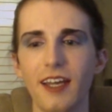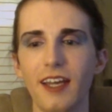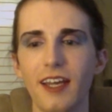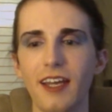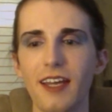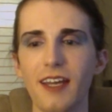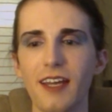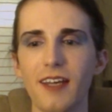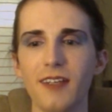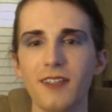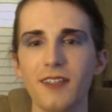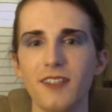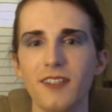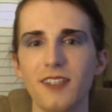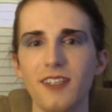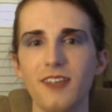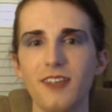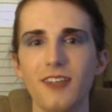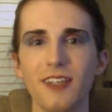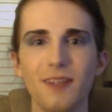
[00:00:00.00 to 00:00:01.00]
And
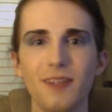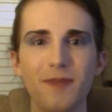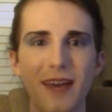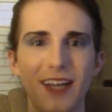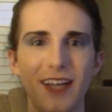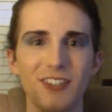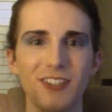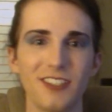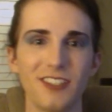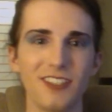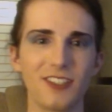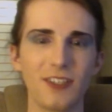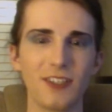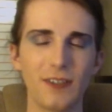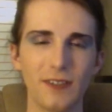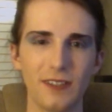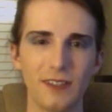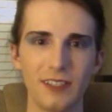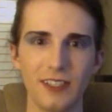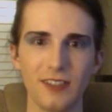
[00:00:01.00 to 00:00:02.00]
you can imagine
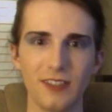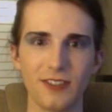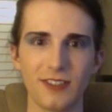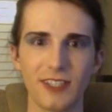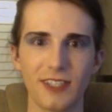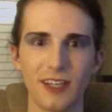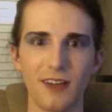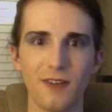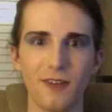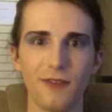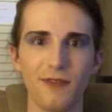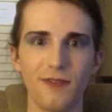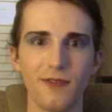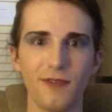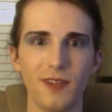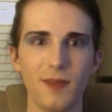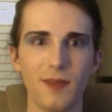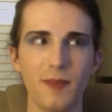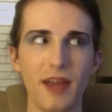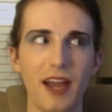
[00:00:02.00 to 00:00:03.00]
internally yourself
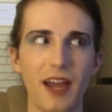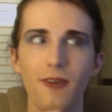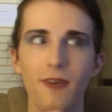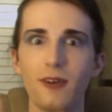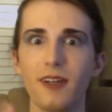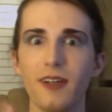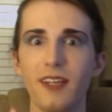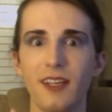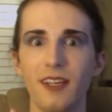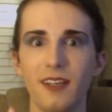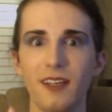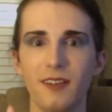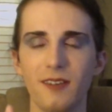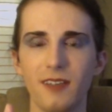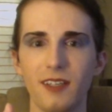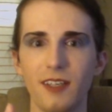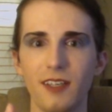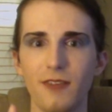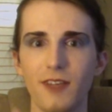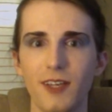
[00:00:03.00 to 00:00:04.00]
empowering,
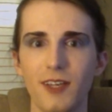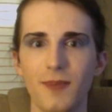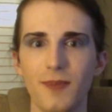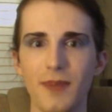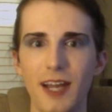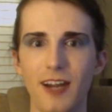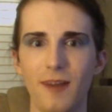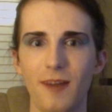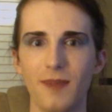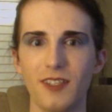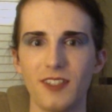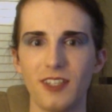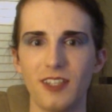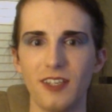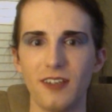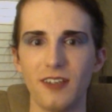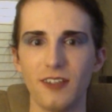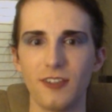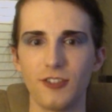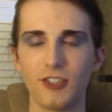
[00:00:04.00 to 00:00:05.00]
giving empowerment to
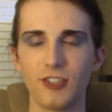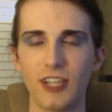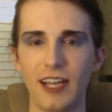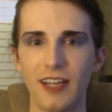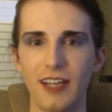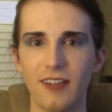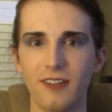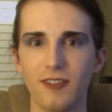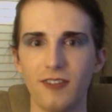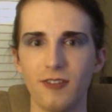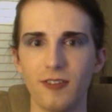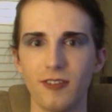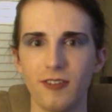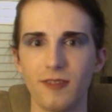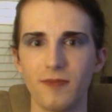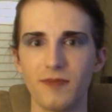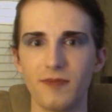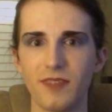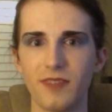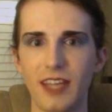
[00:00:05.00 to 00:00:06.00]
your inner child
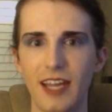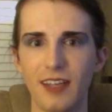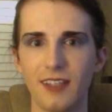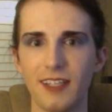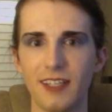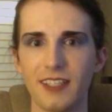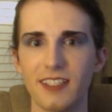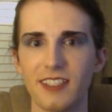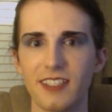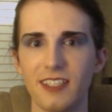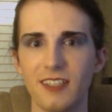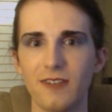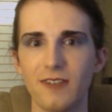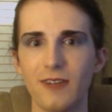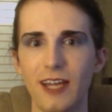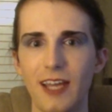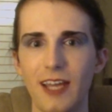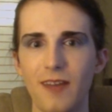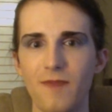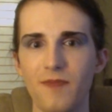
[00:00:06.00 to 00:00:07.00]
or adolescent,
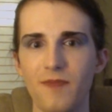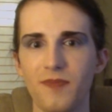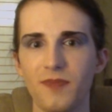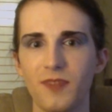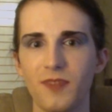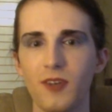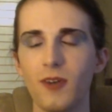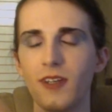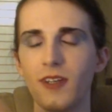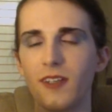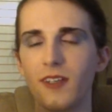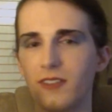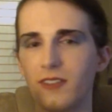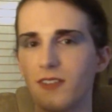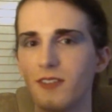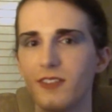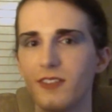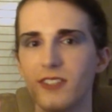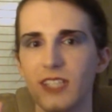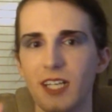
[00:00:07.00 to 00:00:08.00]
right? Or your
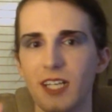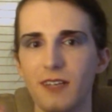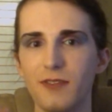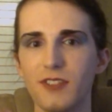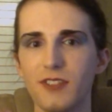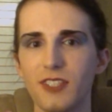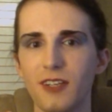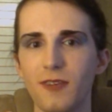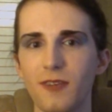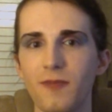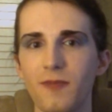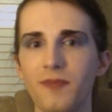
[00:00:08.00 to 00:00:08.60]
adult self. So